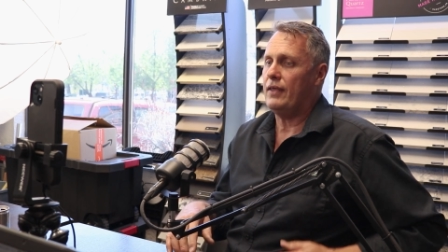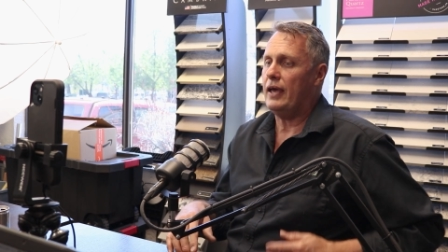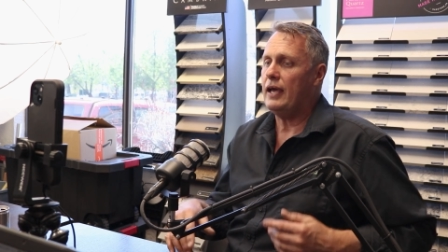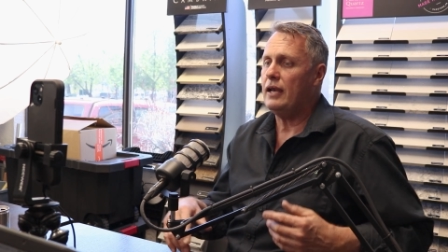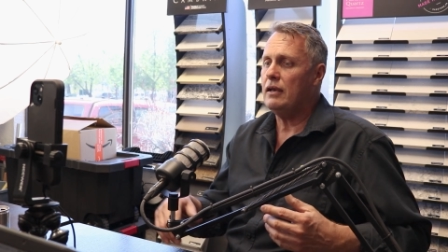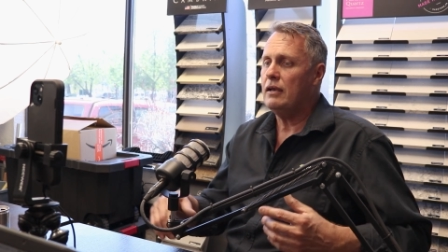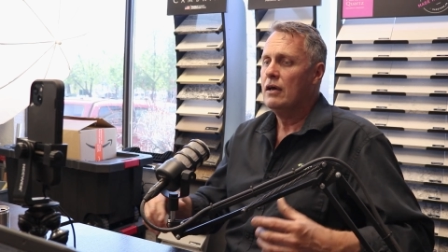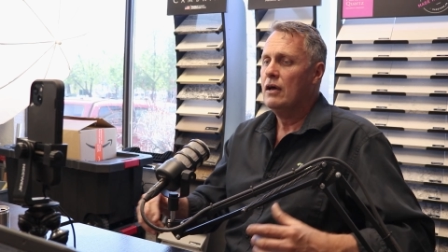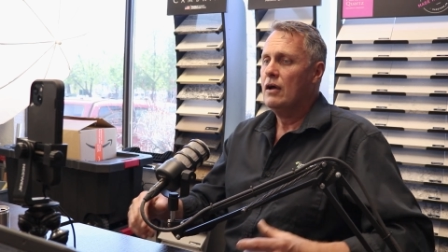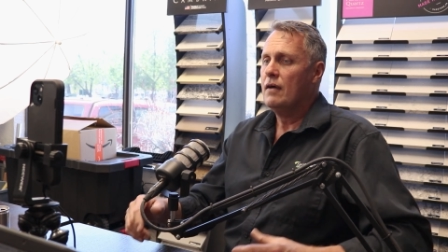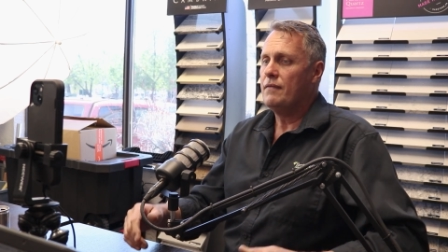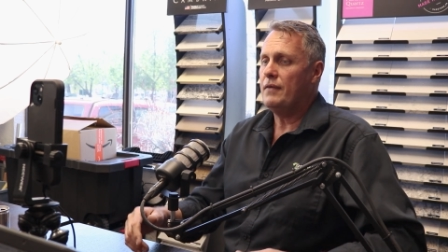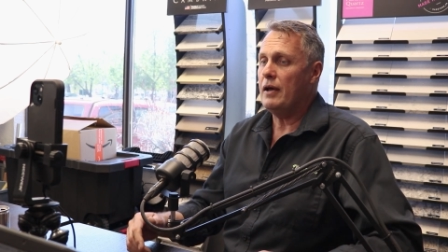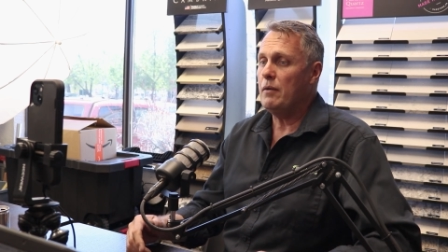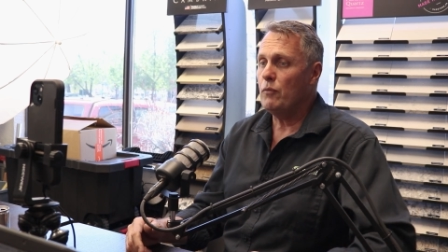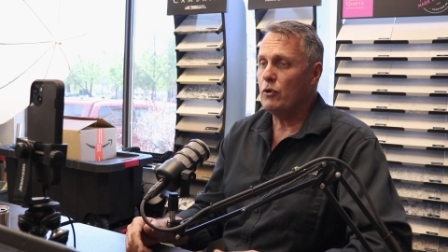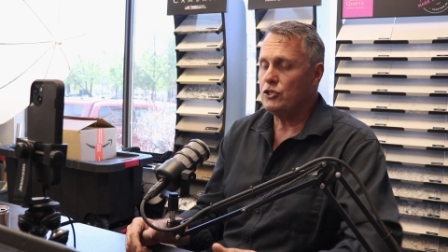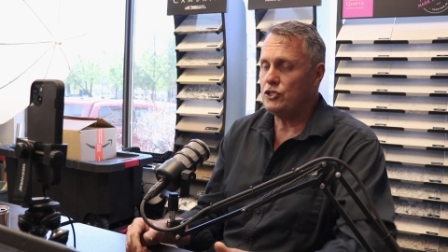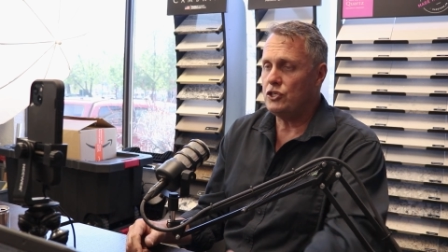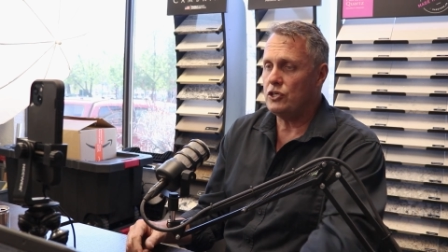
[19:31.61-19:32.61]
Then,
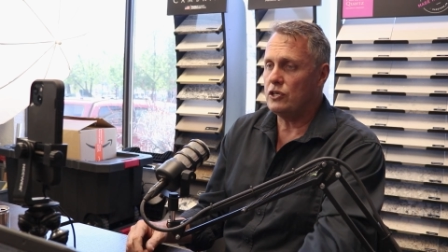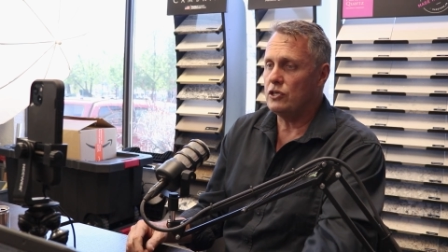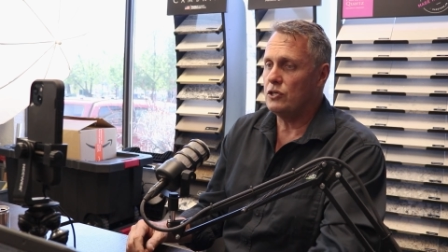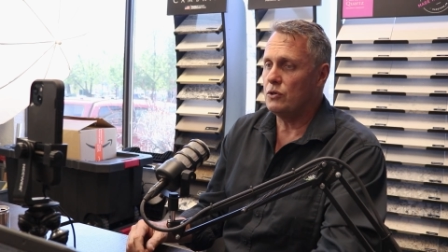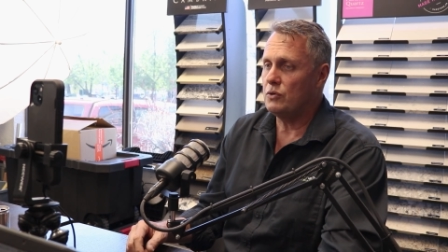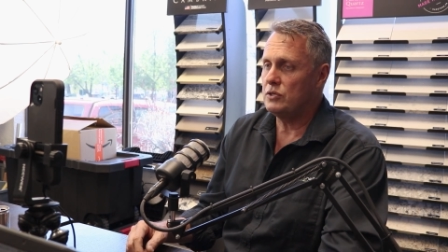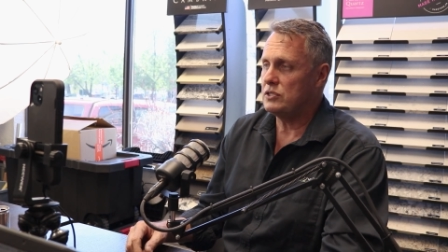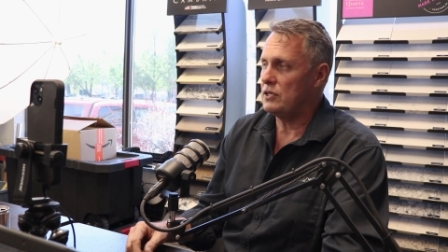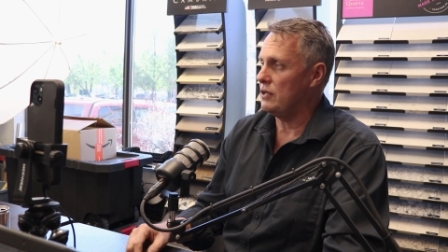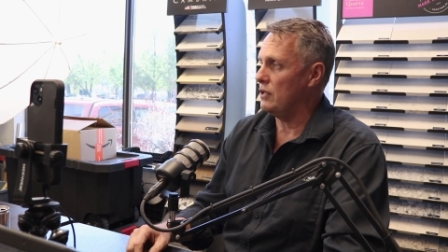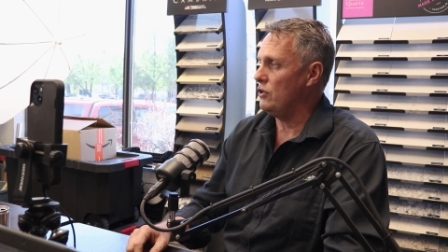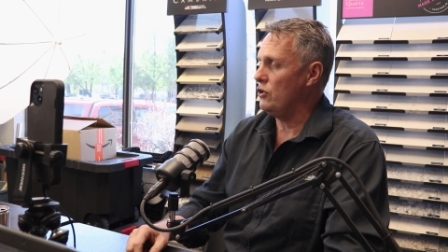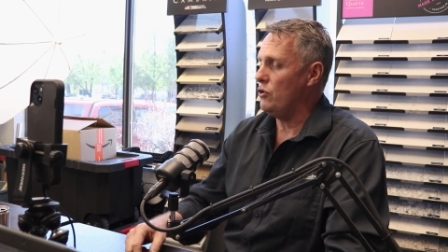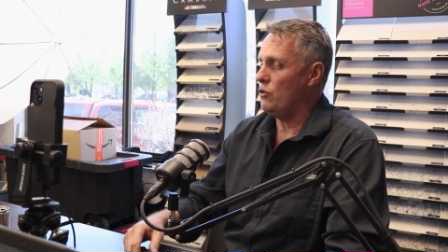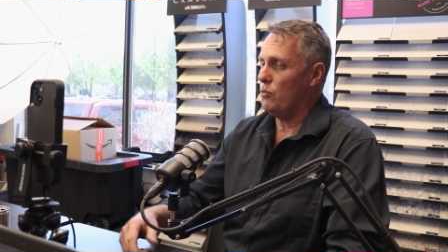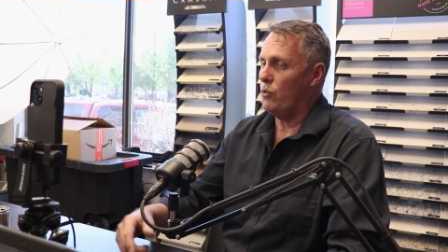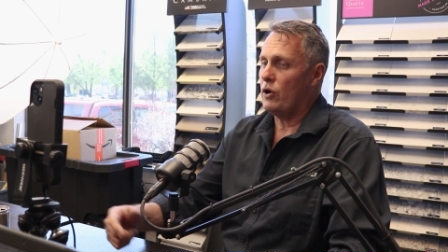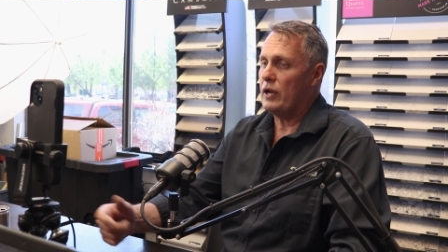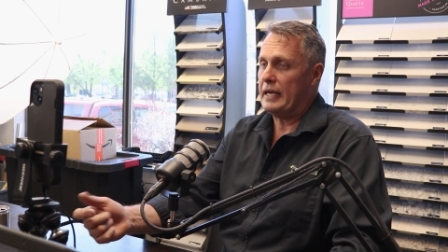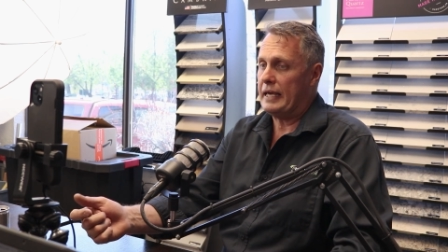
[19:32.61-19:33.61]
then what you can do is
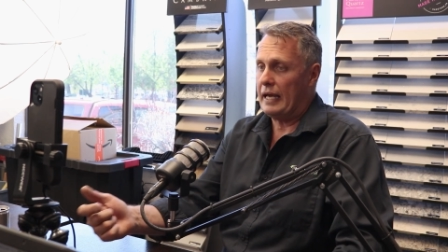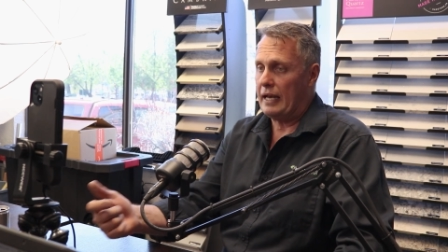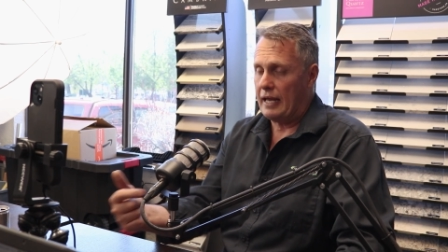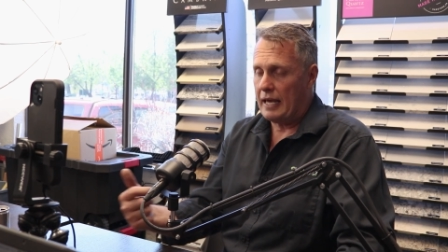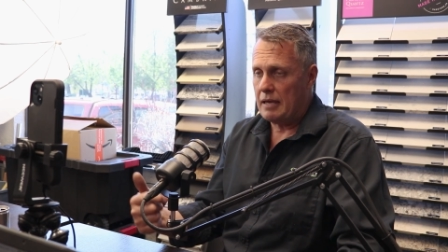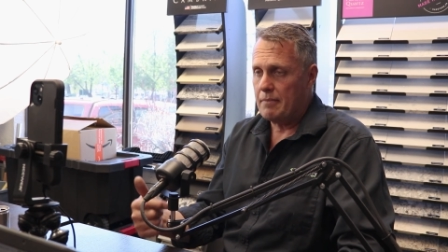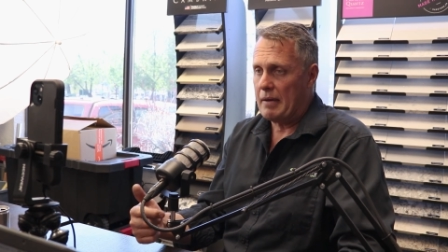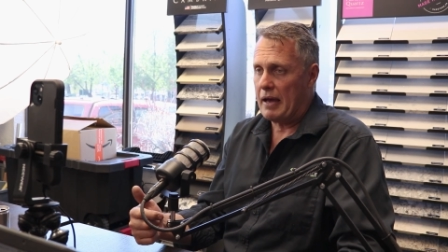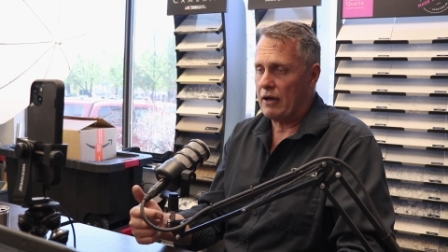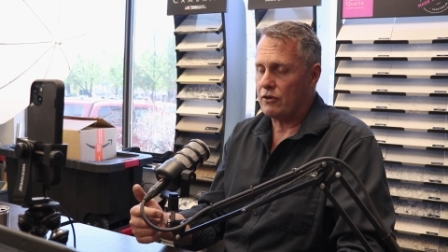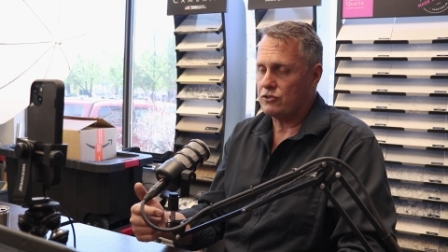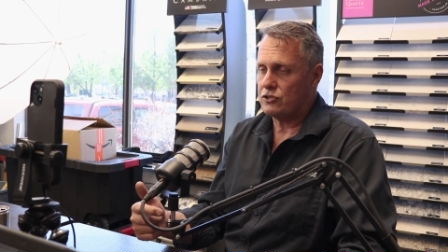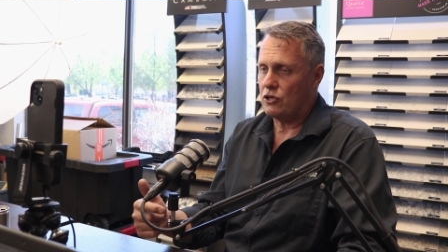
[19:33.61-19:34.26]
you want to get emails.